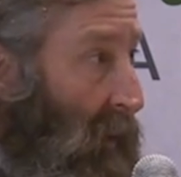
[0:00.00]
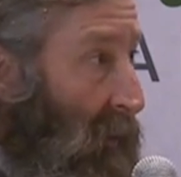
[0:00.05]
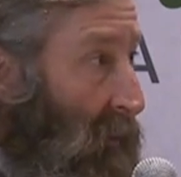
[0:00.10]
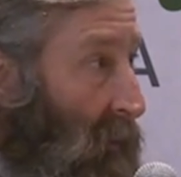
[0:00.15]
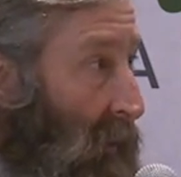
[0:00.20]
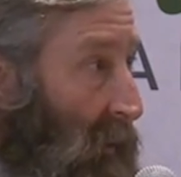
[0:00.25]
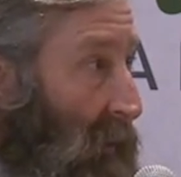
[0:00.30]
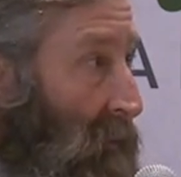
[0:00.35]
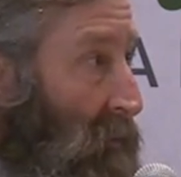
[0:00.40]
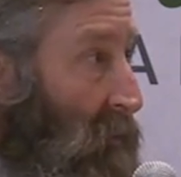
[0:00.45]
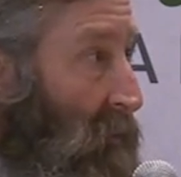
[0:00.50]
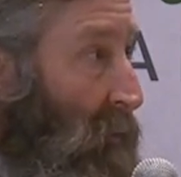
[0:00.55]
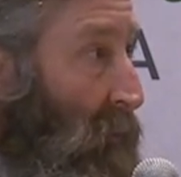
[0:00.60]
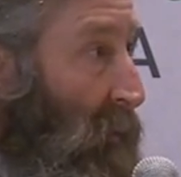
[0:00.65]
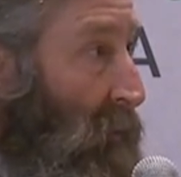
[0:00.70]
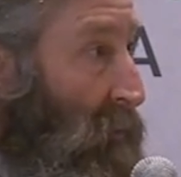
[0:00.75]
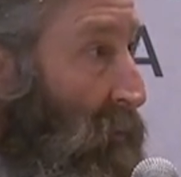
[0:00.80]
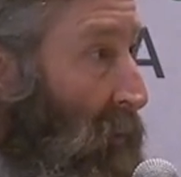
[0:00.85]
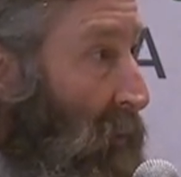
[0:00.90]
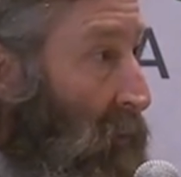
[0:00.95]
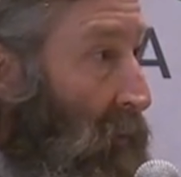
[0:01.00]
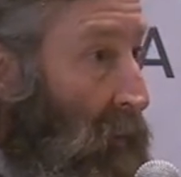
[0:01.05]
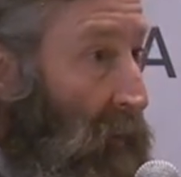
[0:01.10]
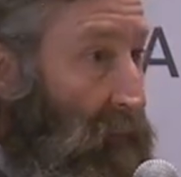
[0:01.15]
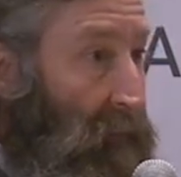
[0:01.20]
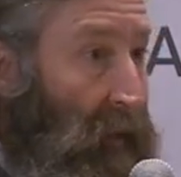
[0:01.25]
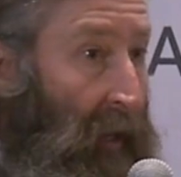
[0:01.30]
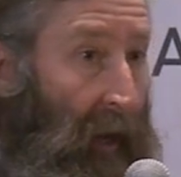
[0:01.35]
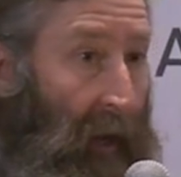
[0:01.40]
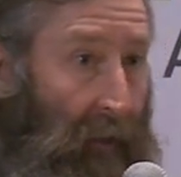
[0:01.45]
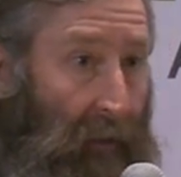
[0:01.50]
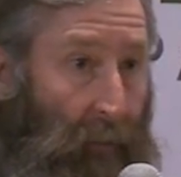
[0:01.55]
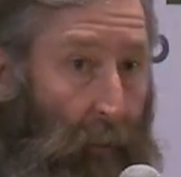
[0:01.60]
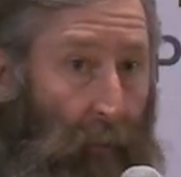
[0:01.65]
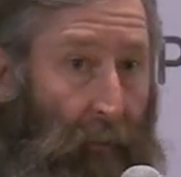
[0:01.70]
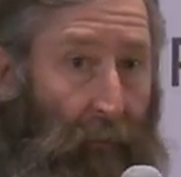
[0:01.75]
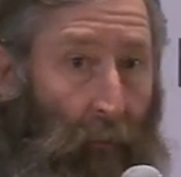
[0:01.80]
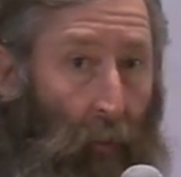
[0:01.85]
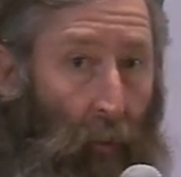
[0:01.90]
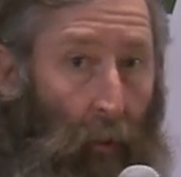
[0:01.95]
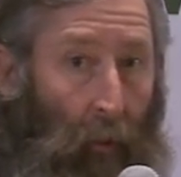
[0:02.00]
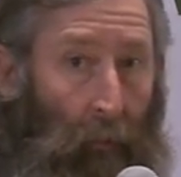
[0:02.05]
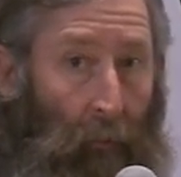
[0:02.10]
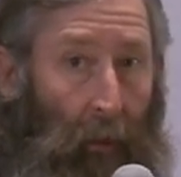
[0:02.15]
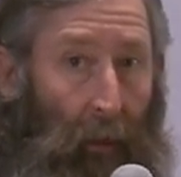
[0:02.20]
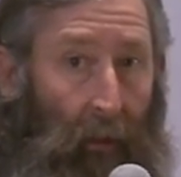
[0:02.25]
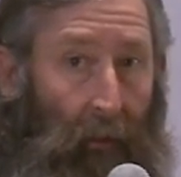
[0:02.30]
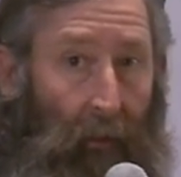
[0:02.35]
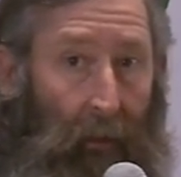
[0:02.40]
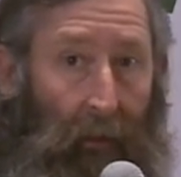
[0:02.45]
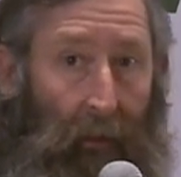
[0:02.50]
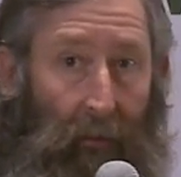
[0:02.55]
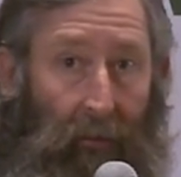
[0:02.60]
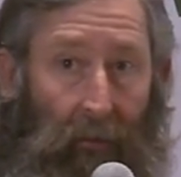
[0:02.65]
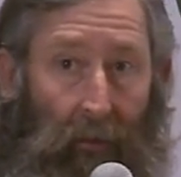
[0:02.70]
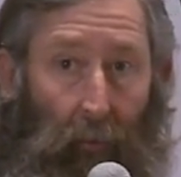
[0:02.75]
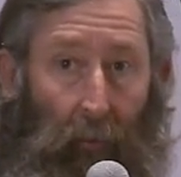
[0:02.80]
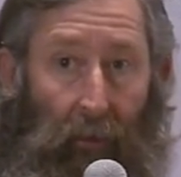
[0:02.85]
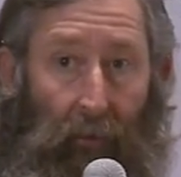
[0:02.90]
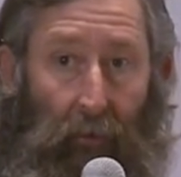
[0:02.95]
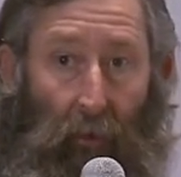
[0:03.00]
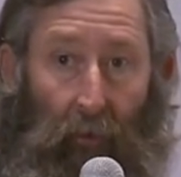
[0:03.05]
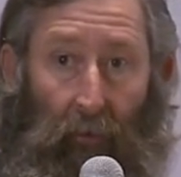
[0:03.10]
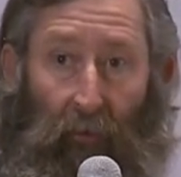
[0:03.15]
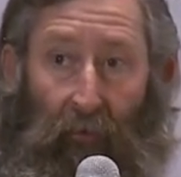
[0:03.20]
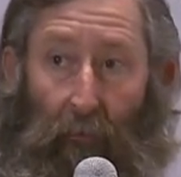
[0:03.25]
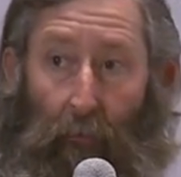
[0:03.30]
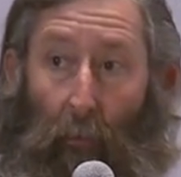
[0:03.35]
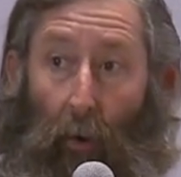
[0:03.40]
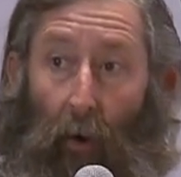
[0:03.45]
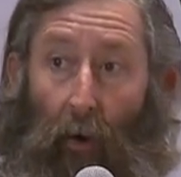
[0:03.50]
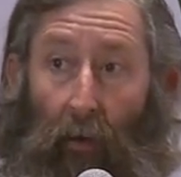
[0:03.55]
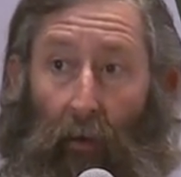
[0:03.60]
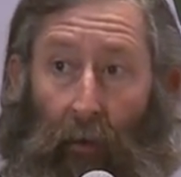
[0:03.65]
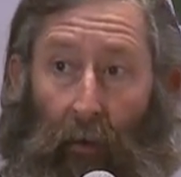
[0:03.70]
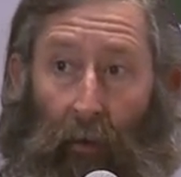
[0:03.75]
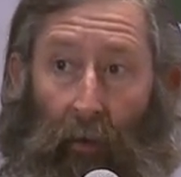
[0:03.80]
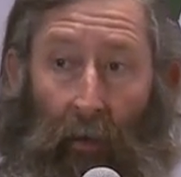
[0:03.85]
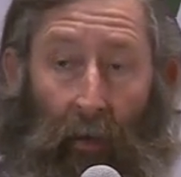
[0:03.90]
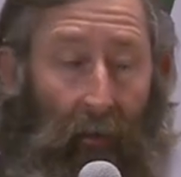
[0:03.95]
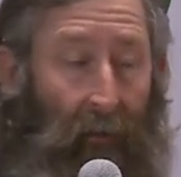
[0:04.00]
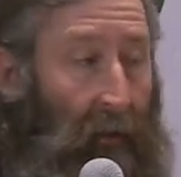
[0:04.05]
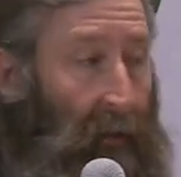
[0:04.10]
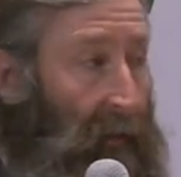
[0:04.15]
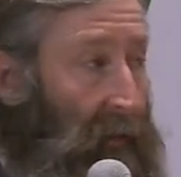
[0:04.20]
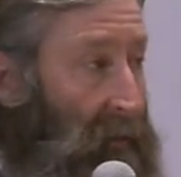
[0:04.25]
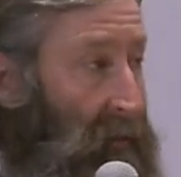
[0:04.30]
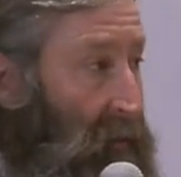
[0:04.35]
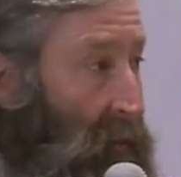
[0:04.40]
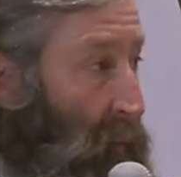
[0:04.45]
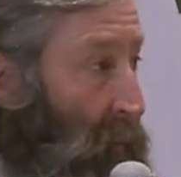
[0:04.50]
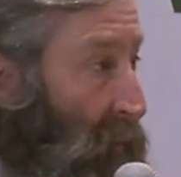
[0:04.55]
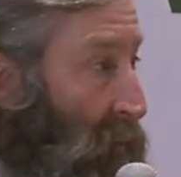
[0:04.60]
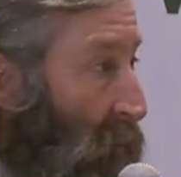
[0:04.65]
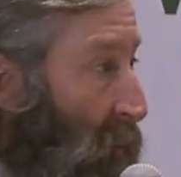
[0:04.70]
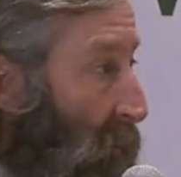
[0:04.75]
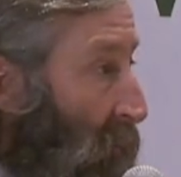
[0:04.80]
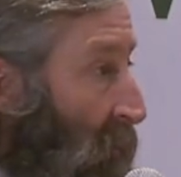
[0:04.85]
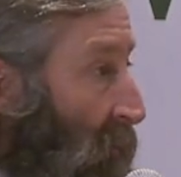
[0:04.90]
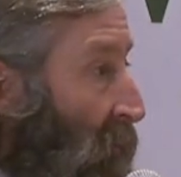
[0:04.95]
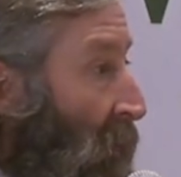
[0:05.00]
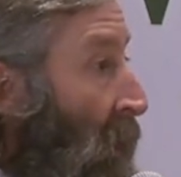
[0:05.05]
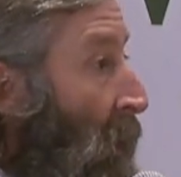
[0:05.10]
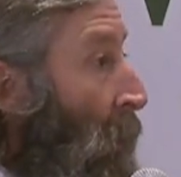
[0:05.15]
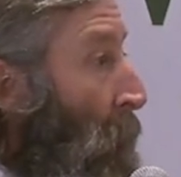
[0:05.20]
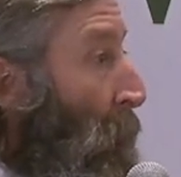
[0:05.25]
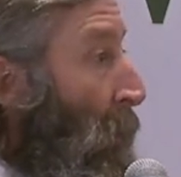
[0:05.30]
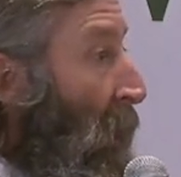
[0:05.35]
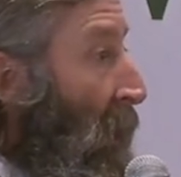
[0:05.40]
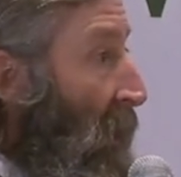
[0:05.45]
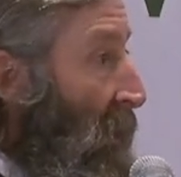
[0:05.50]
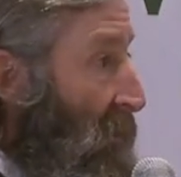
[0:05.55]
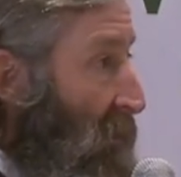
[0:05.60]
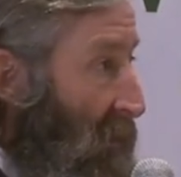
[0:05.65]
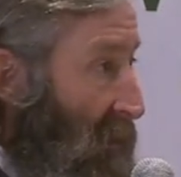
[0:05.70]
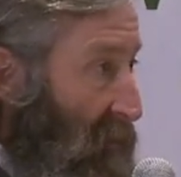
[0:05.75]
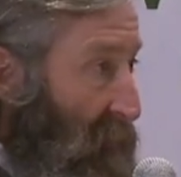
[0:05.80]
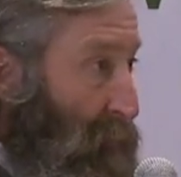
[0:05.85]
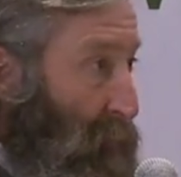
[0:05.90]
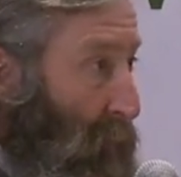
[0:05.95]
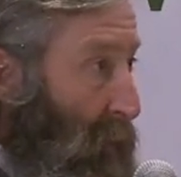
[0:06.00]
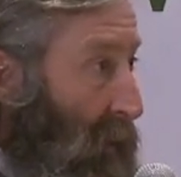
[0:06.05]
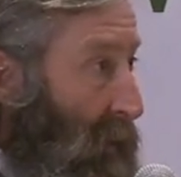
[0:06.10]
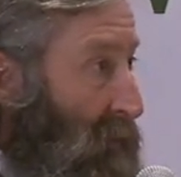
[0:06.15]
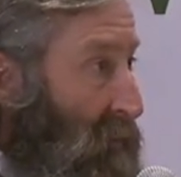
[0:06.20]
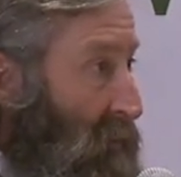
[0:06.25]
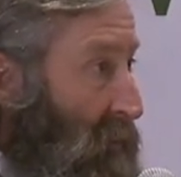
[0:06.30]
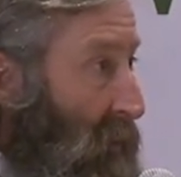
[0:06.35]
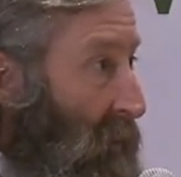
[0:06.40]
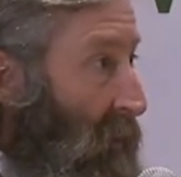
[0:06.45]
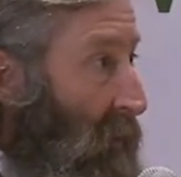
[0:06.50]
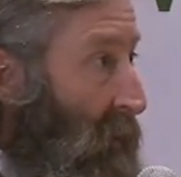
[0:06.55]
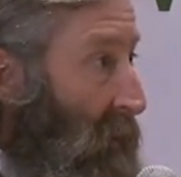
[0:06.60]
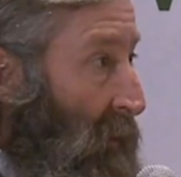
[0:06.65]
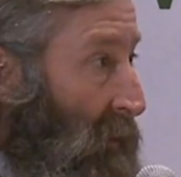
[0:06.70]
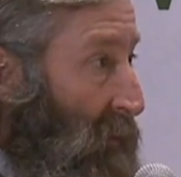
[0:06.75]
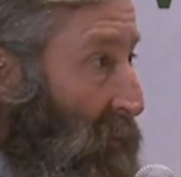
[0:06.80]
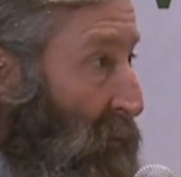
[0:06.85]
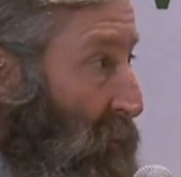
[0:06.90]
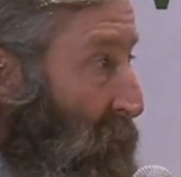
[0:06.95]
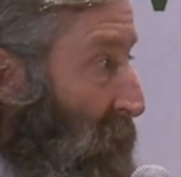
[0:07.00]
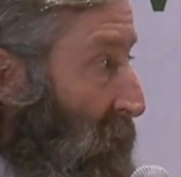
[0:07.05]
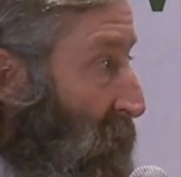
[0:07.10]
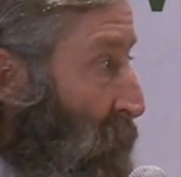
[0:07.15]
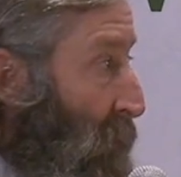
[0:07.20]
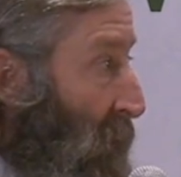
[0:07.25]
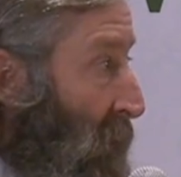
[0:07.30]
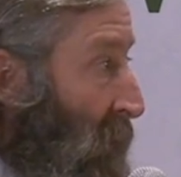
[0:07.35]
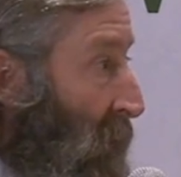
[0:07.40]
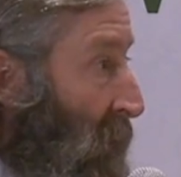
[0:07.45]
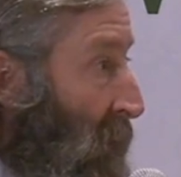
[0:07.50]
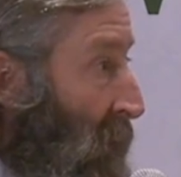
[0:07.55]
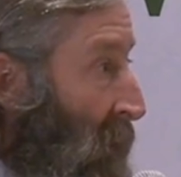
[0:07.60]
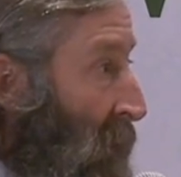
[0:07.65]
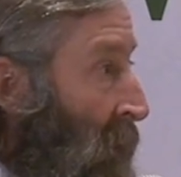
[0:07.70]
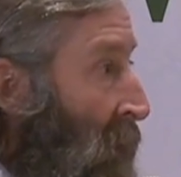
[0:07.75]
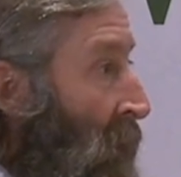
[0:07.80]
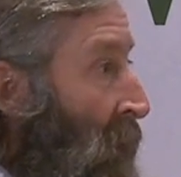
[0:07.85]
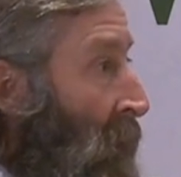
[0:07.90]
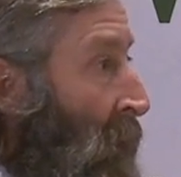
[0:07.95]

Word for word: I think it's the result of tax reform. I think it's the result of marketing. I think it's the result of positive press that our industry has been getting.